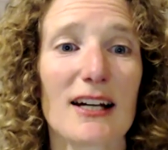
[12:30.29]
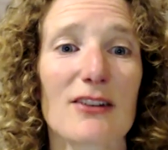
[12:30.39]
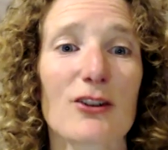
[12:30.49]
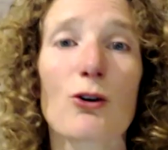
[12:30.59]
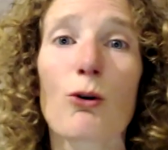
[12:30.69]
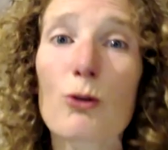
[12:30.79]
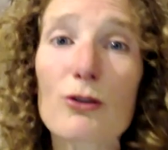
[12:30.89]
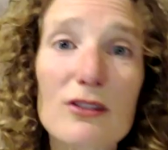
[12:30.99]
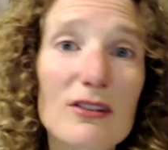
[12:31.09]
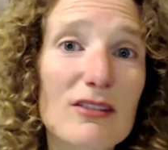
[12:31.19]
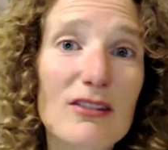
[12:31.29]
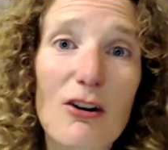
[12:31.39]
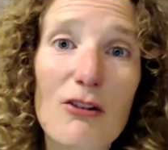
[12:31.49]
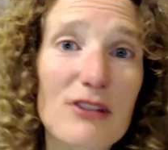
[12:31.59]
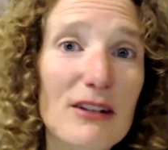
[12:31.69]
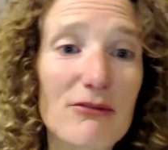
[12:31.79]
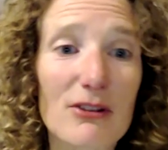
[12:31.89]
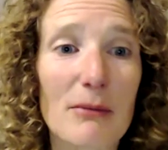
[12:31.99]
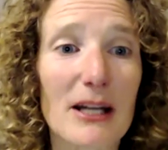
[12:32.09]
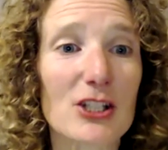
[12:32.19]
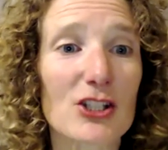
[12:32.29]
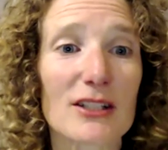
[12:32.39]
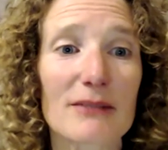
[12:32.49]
The causes of inflammation,